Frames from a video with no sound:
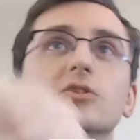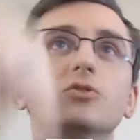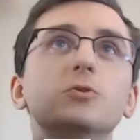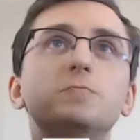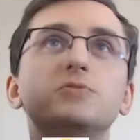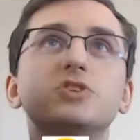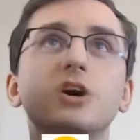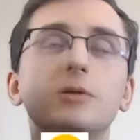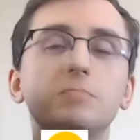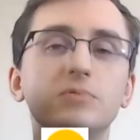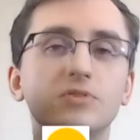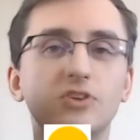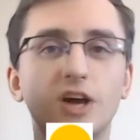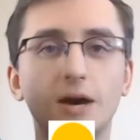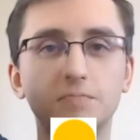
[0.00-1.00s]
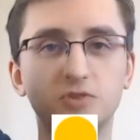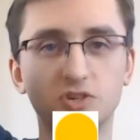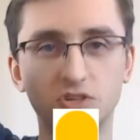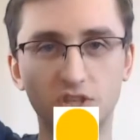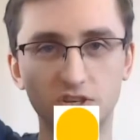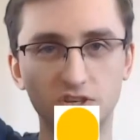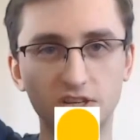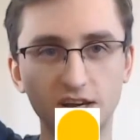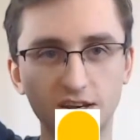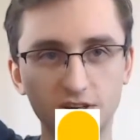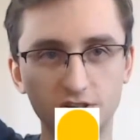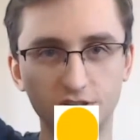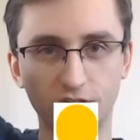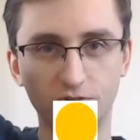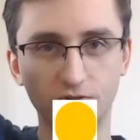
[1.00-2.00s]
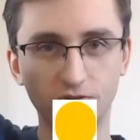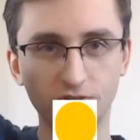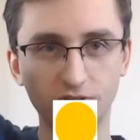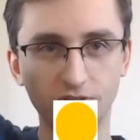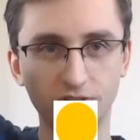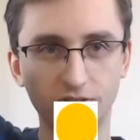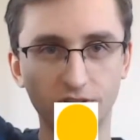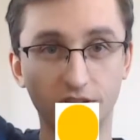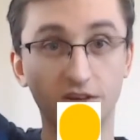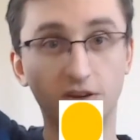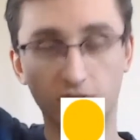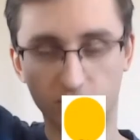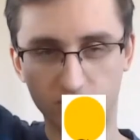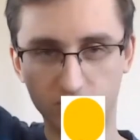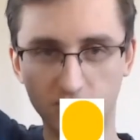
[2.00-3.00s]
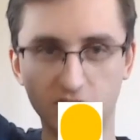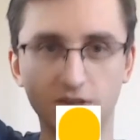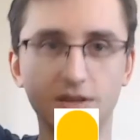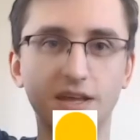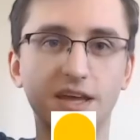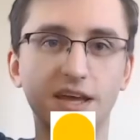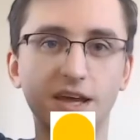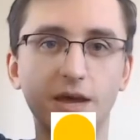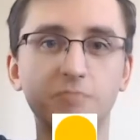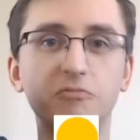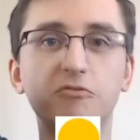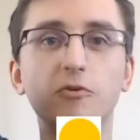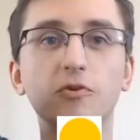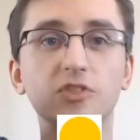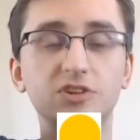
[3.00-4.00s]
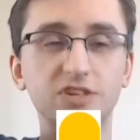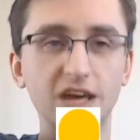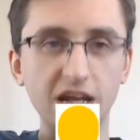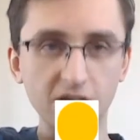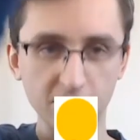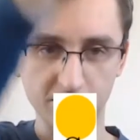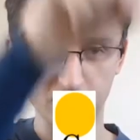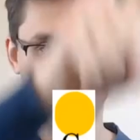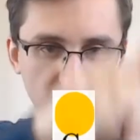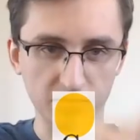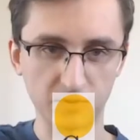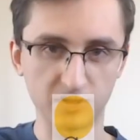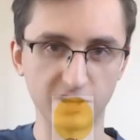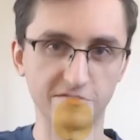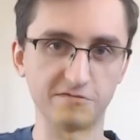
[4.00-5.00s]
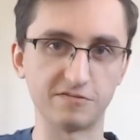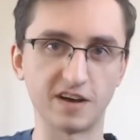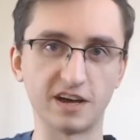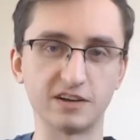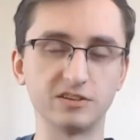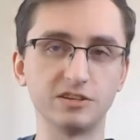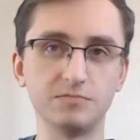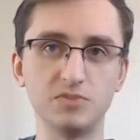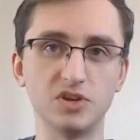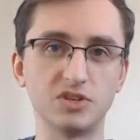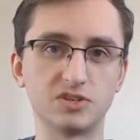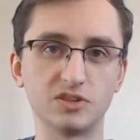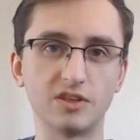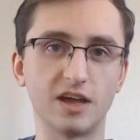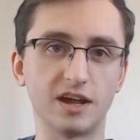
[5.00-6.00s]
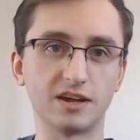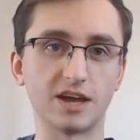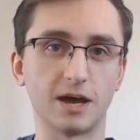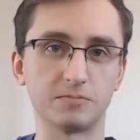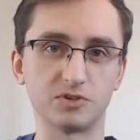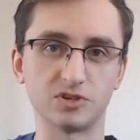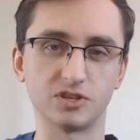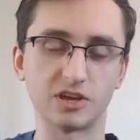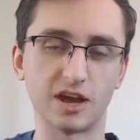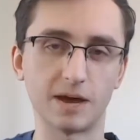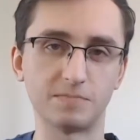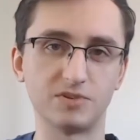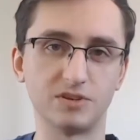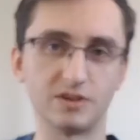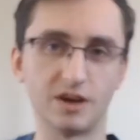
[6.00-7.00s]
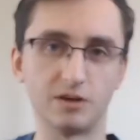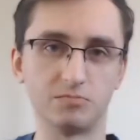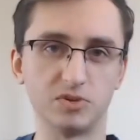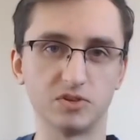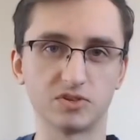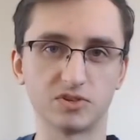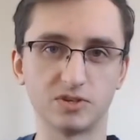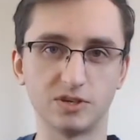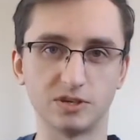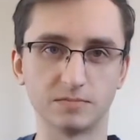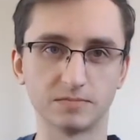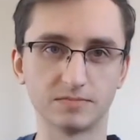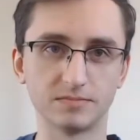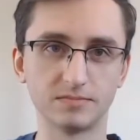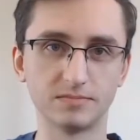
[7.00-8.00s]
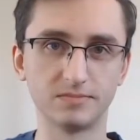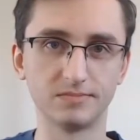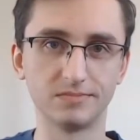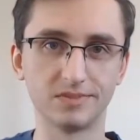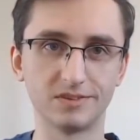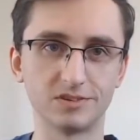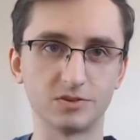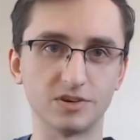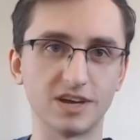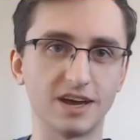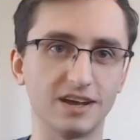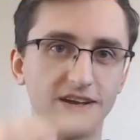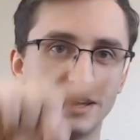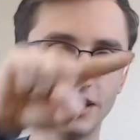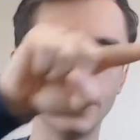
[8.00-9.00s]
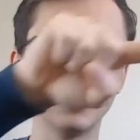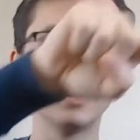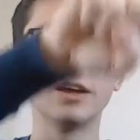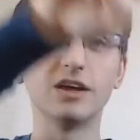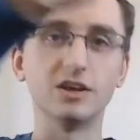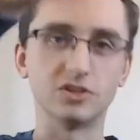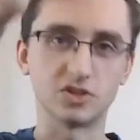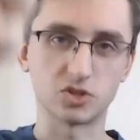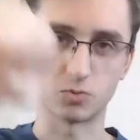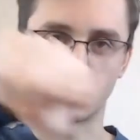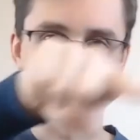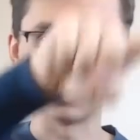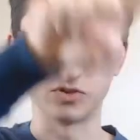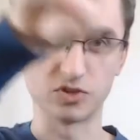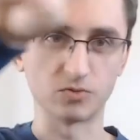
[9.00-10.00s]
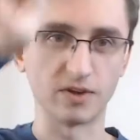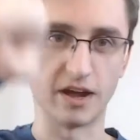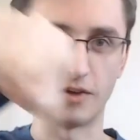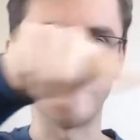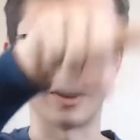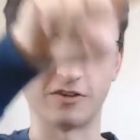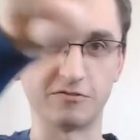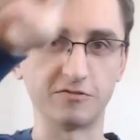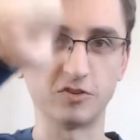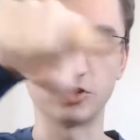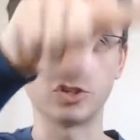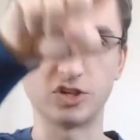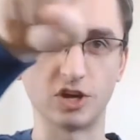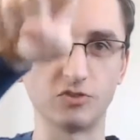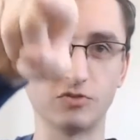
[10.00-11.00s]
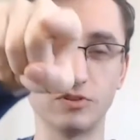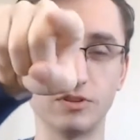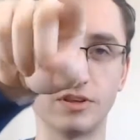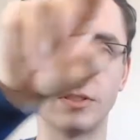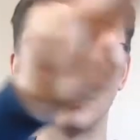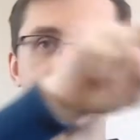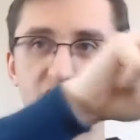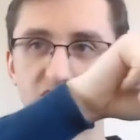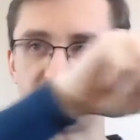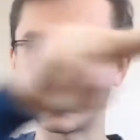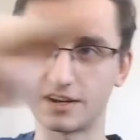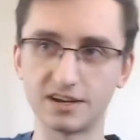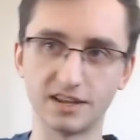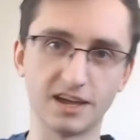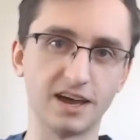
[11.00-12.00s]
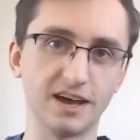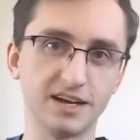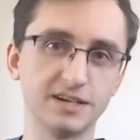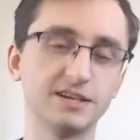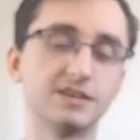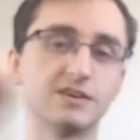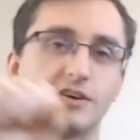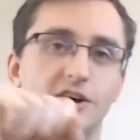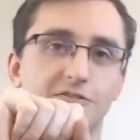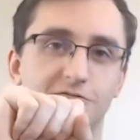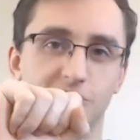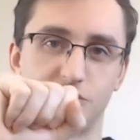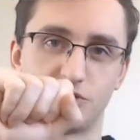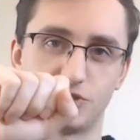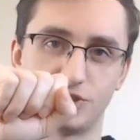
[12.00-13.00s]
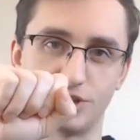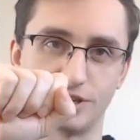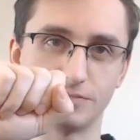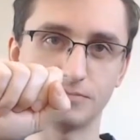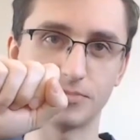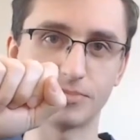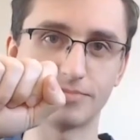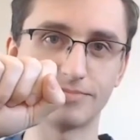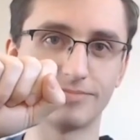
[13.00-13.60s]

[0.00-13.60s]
loops up, captures the second general, another G, before the tail of the treble clef finally meets and captures the captain on middle C. So again, it swirls around our first general, the second line, our first G.